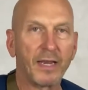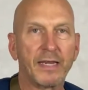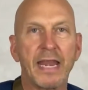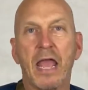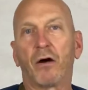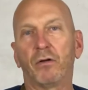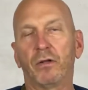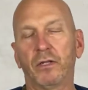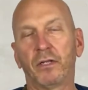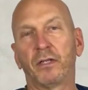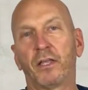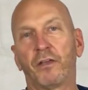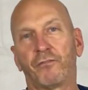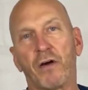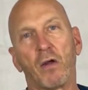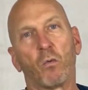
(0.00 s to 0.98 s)
Now,
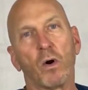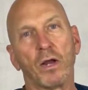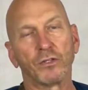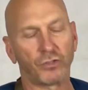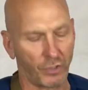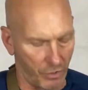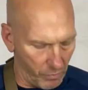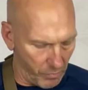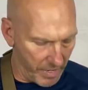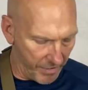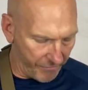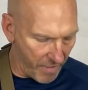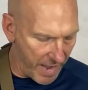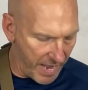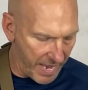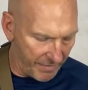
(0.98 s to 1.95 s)
if I want to, if
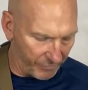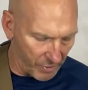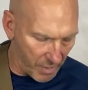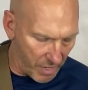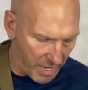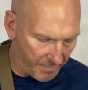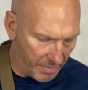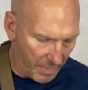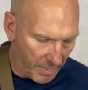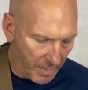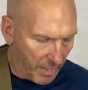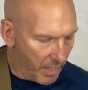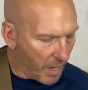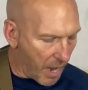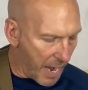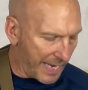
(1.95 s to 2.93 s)
I have time,
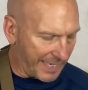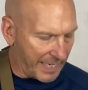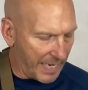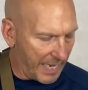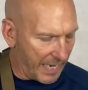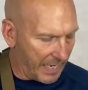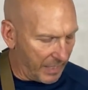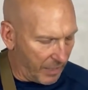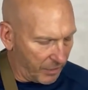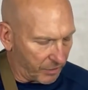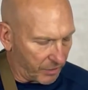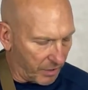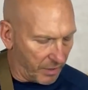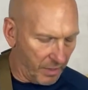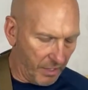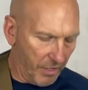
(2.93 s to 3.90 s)
I can hit
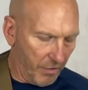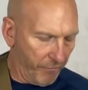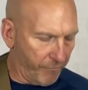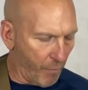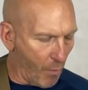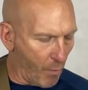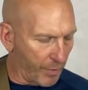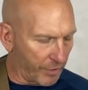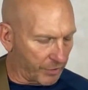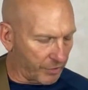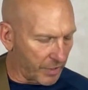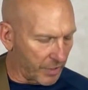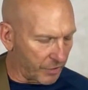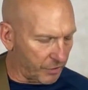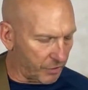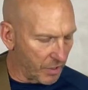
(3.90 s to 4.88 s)
the forward
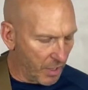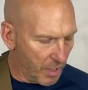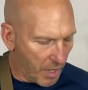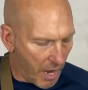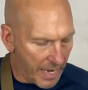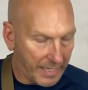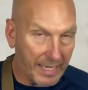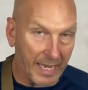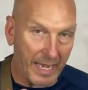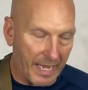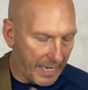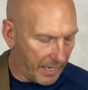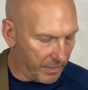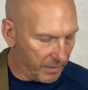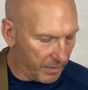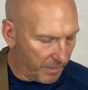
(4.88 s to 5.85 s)
assist. I
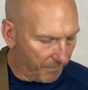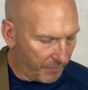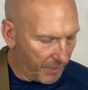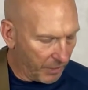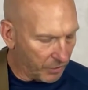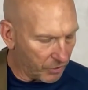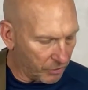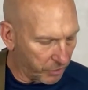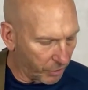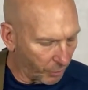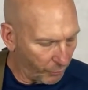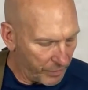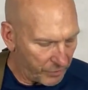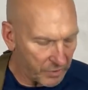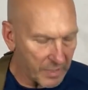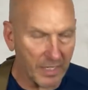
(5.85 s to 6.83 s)
can hit this little
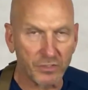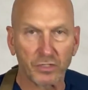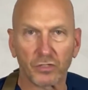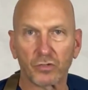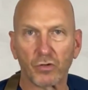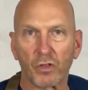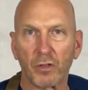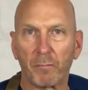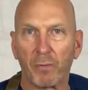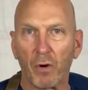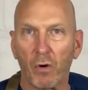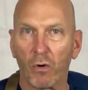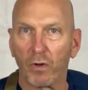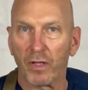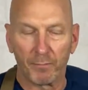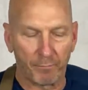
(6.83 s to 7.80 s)
resets that's on the
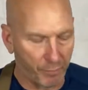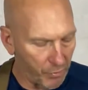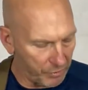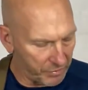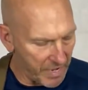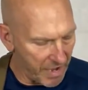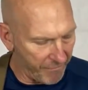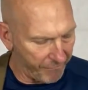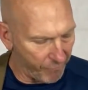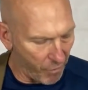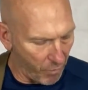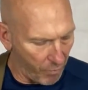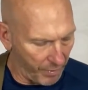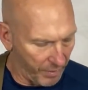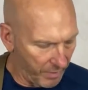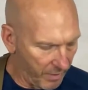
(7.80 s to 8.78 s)
bolt and push that
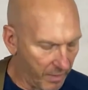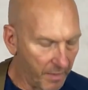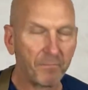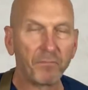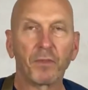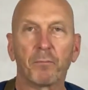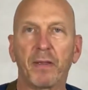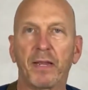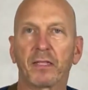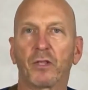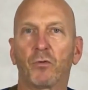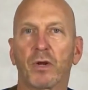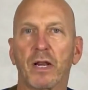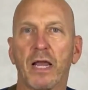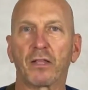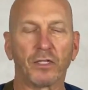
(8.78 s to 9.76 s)
forward. Mainly
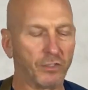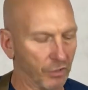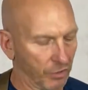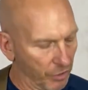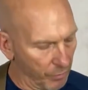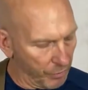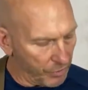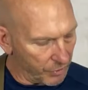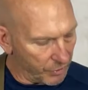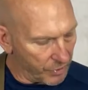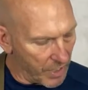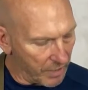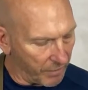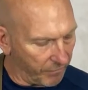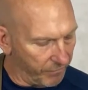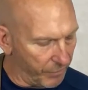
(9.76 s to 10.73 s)
what I like to do is just
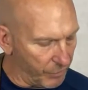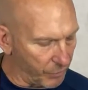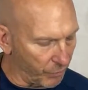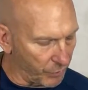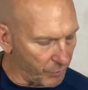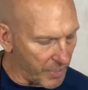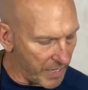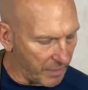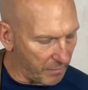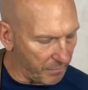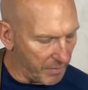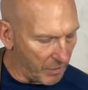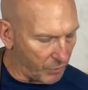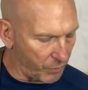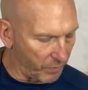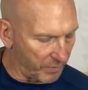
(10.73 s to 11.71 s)
take a visual check and make
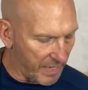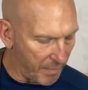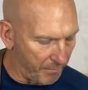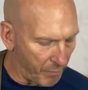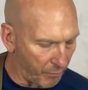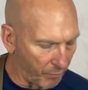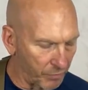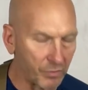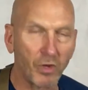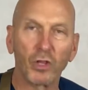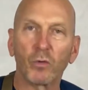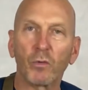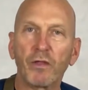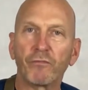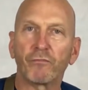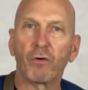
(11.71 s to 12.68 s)
sure that bolt is all the
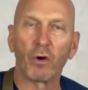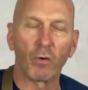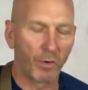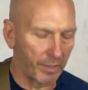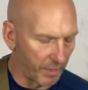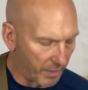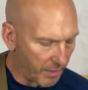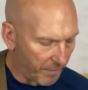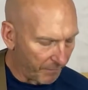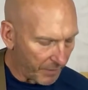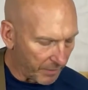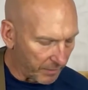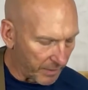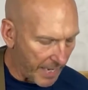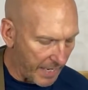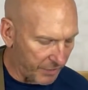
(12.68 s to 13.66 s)
way forward.
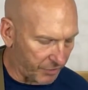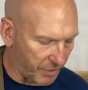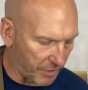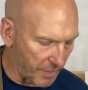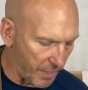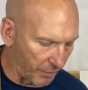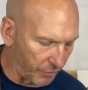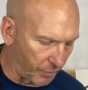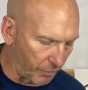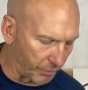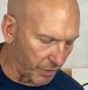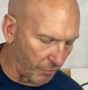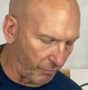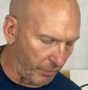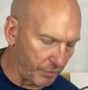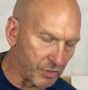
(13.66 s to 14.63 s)
Last thing that I'll do is
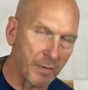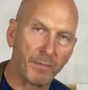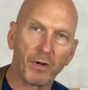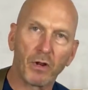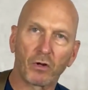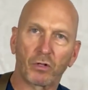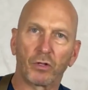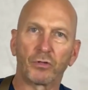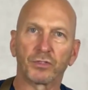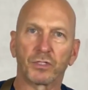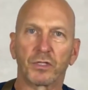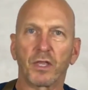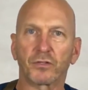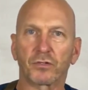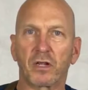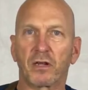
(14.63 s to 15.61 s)
I'll reach up and I'll close the
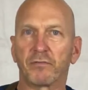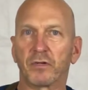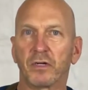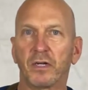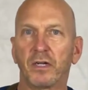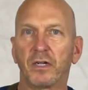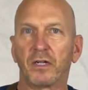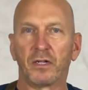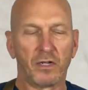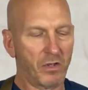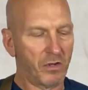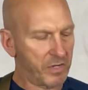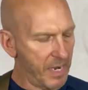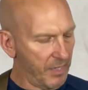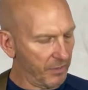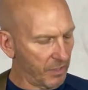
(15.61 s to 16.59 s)
dust cover.
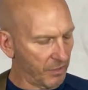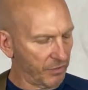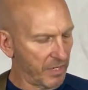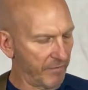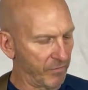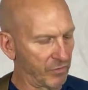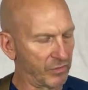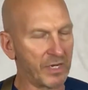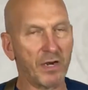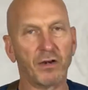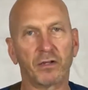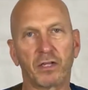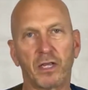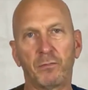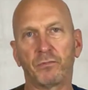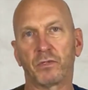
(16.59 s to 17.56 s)
Okay, dust cover is there to
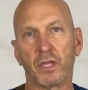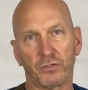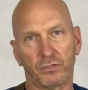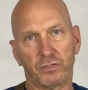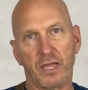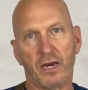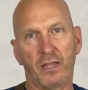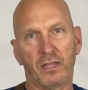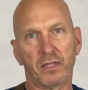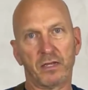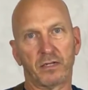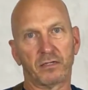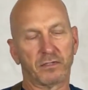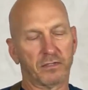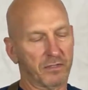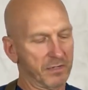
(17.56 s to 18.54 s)
keep dust out of the
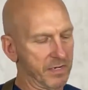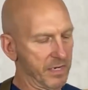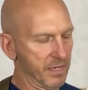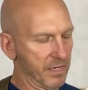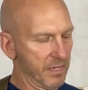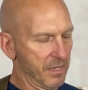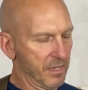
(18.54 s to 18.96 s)
gun, all right?